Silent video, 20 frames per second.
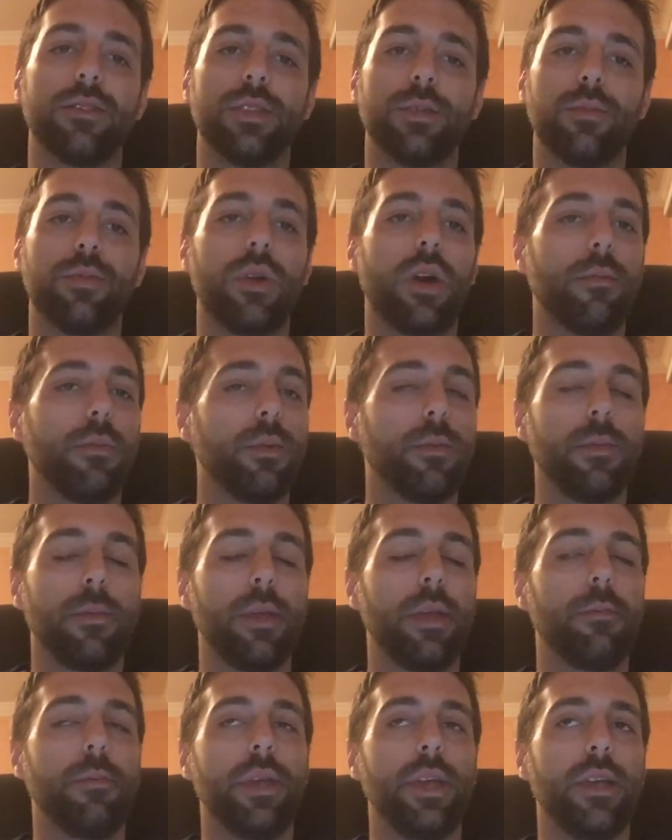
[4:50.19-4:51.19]
It'd
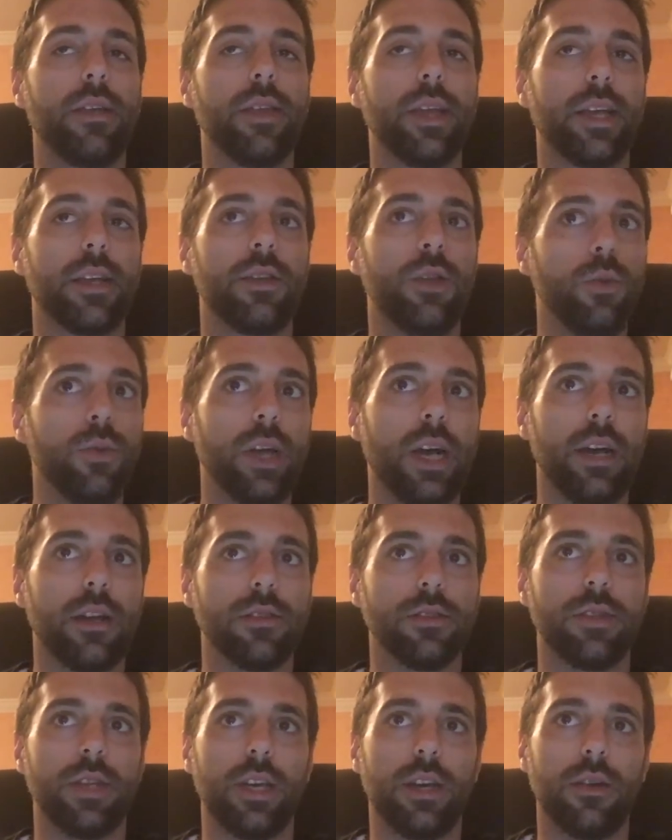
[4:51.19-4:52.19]
probably be like 2
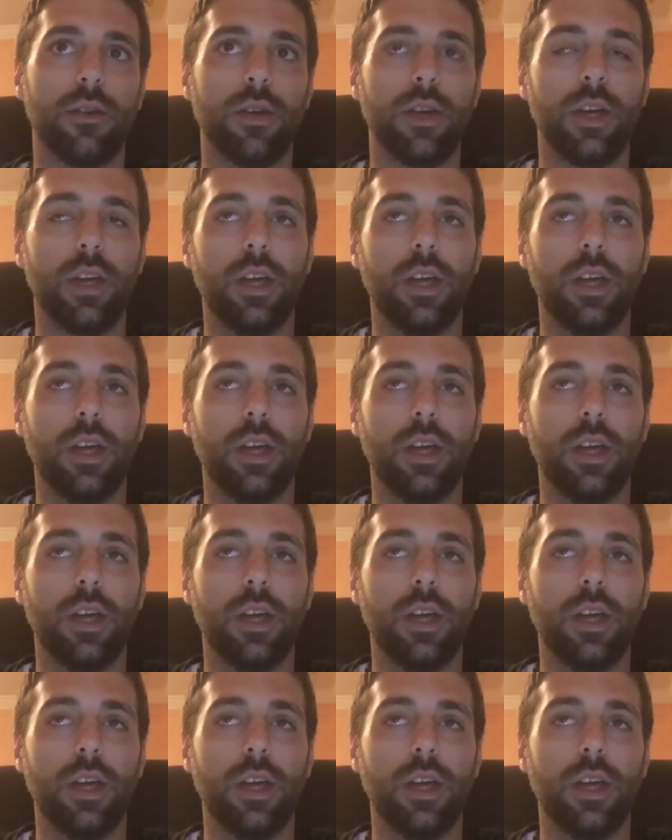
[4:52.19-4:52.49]
tiles now.